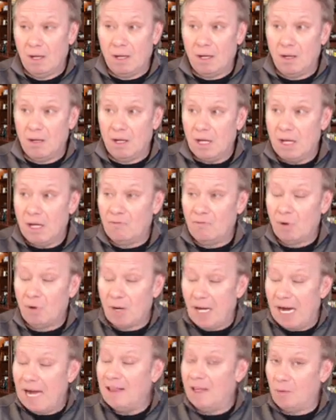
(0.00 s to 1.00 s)
In Rhode
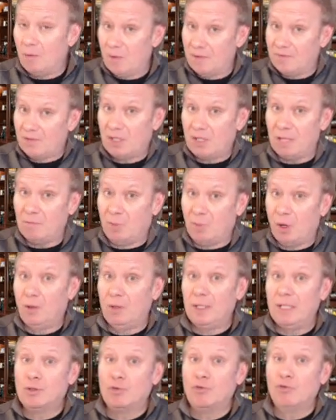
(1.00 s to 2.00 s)
Island, we've seen
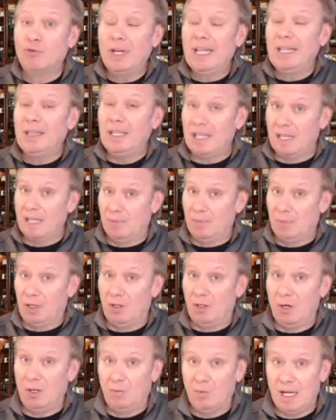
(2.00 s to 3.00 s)
polling's really come a
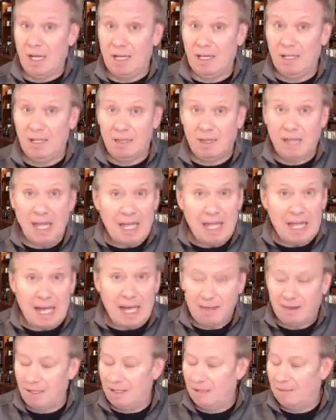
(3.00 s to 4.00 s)
long way. They
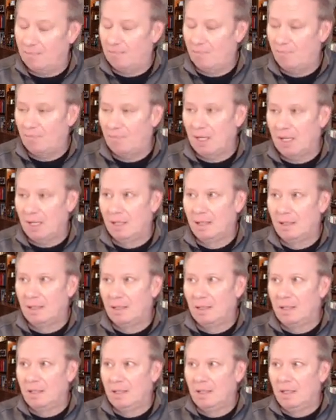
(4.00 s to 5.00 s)
had the
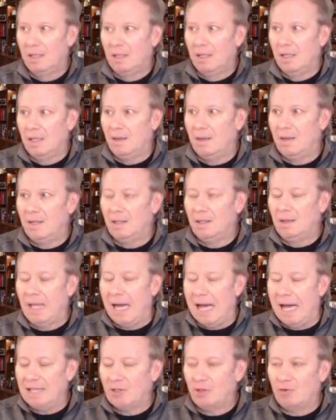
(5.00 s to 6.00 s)

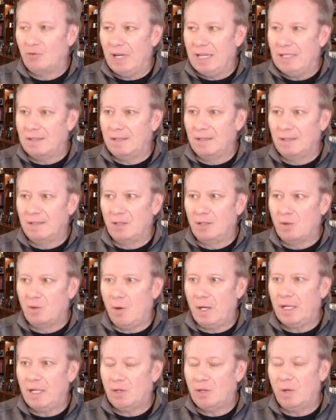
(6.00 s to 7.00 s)
last races in
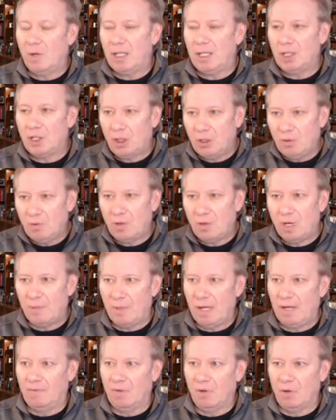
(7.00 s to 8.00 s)
2022 come
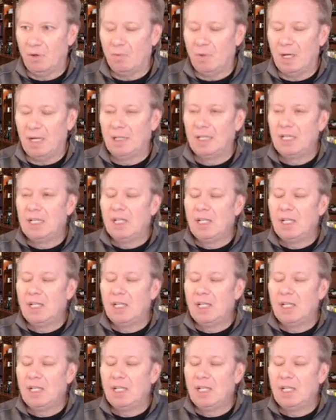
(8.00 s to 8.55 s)
out very well.